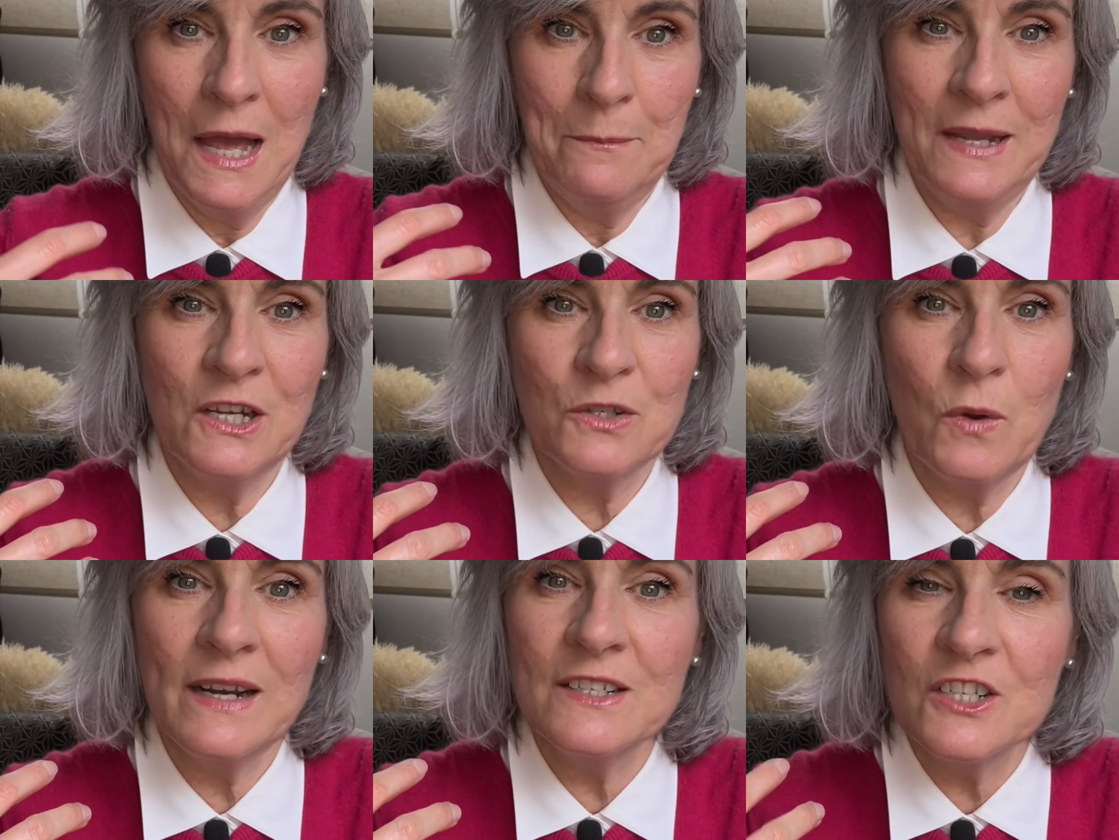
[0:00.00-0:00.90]
Because
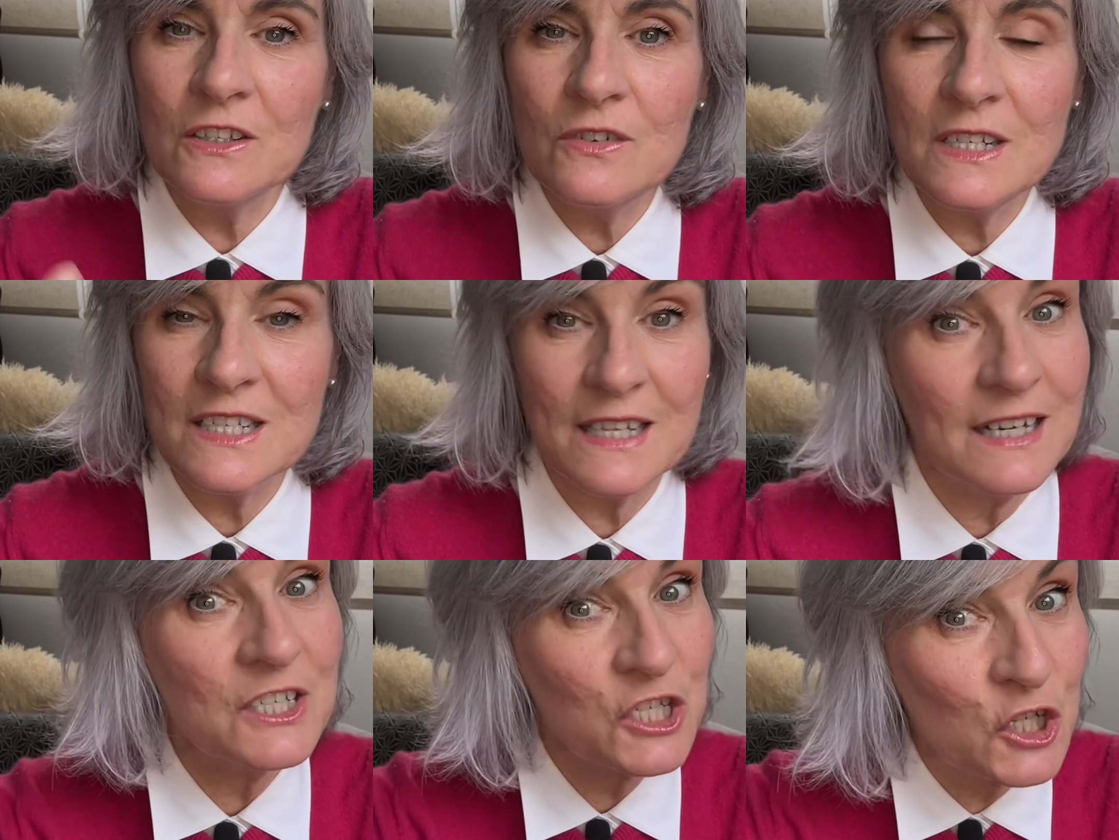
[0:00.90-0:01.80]
when children
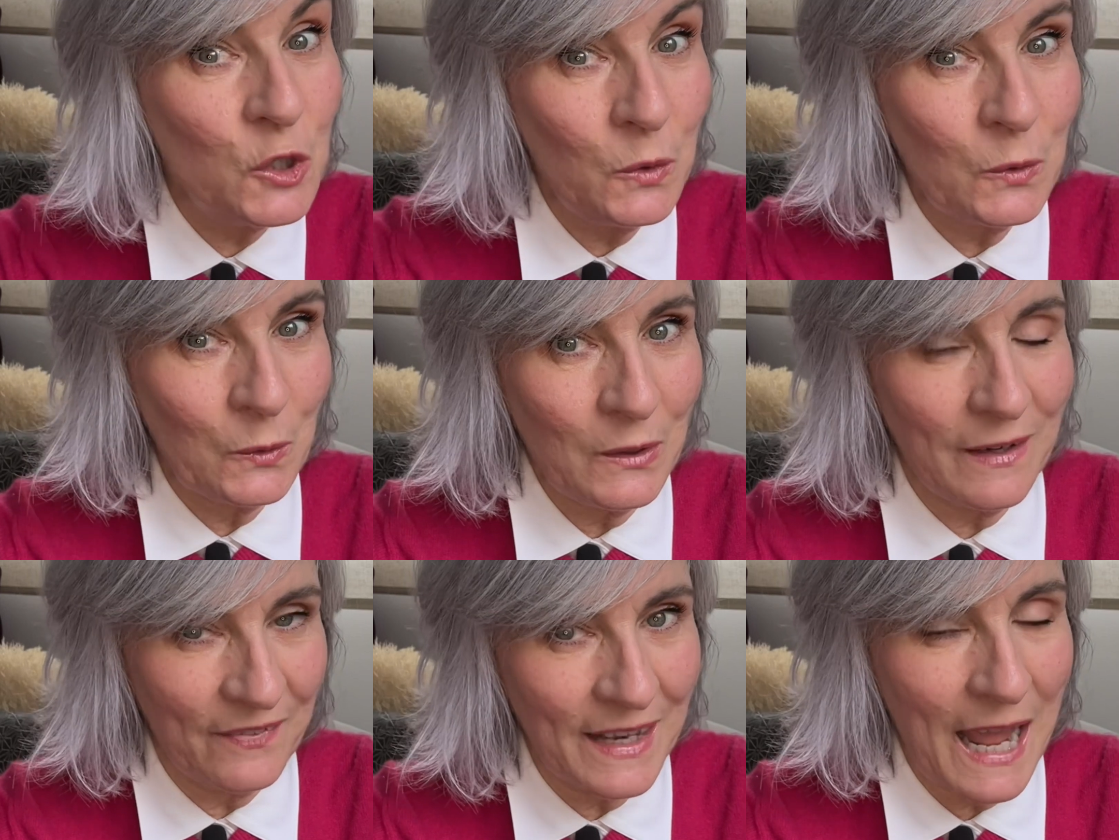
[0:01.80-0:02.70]
start school,
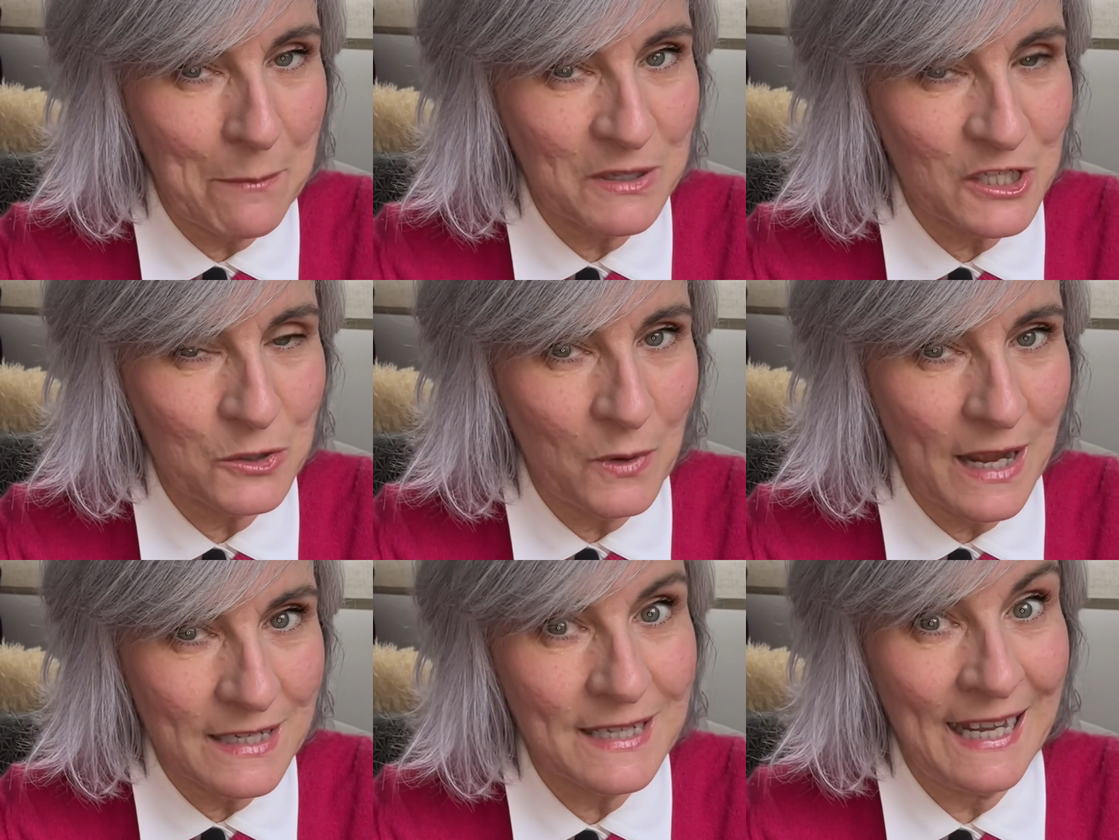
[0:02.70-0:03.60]
and that happens to
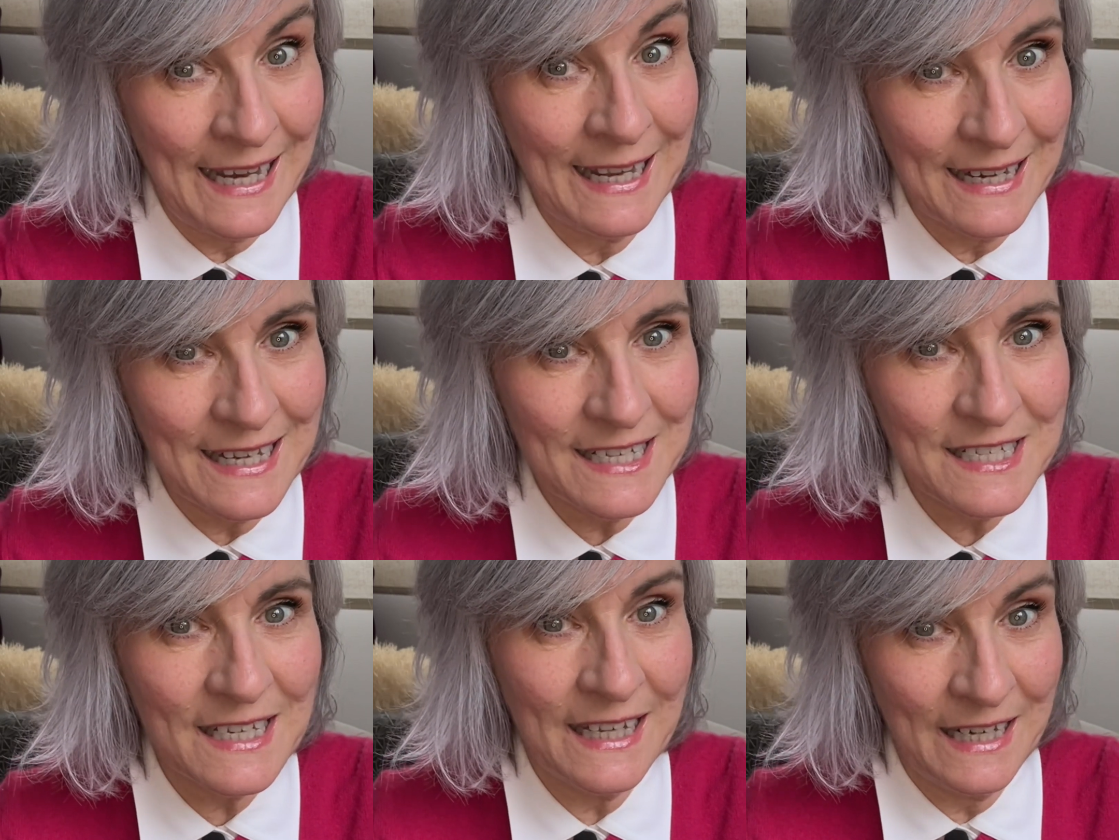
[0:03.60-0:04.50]
us in
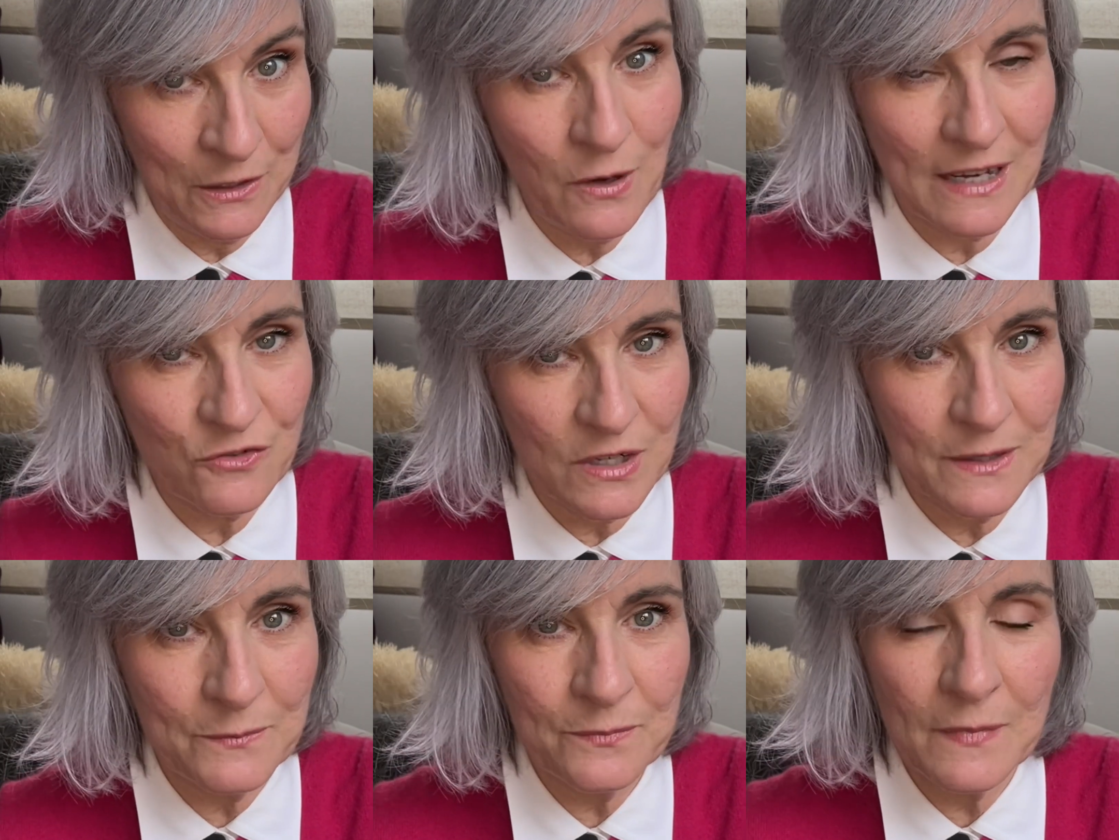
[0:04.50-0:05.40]
English, in a new
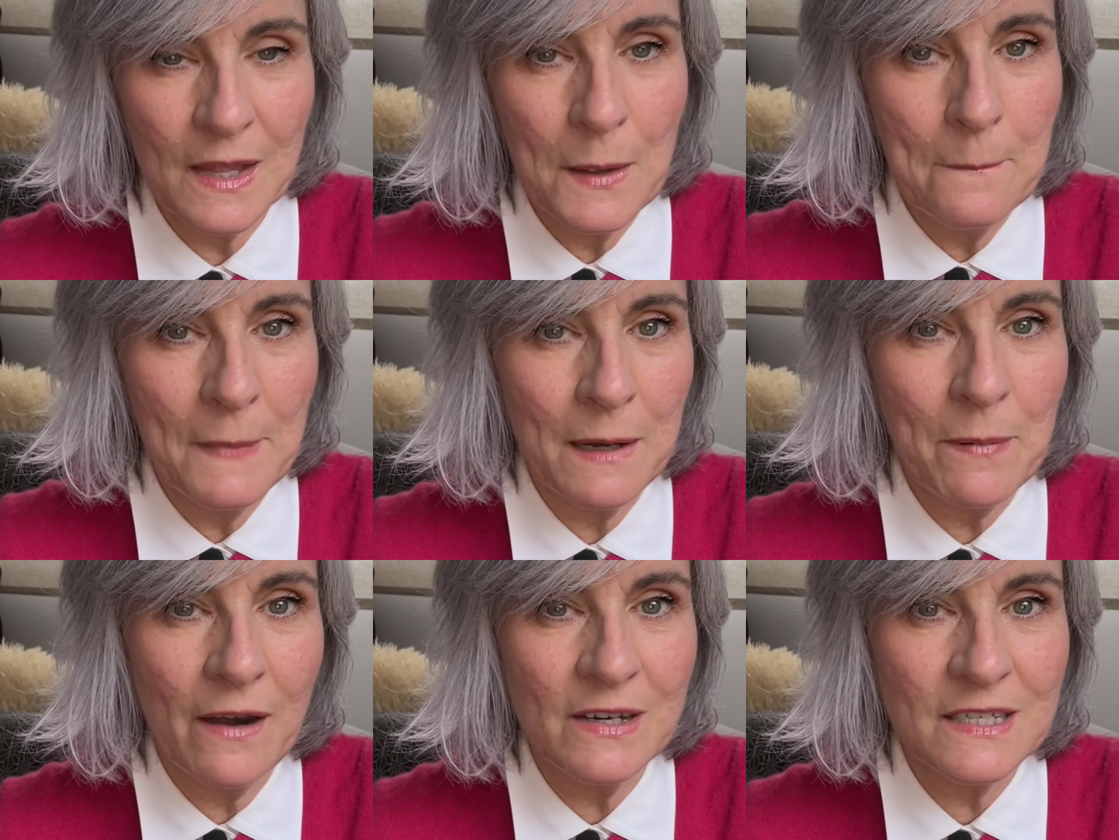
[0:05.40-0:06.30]
country, many
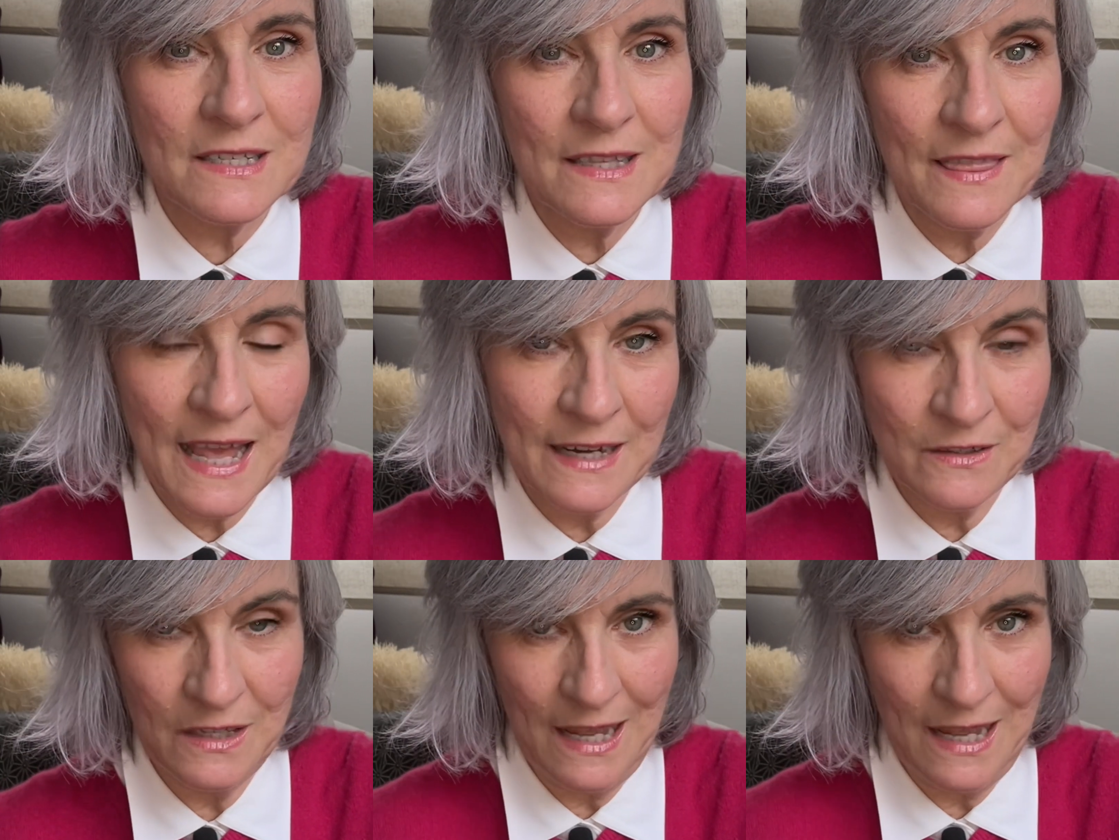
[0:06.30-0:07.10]
parents then,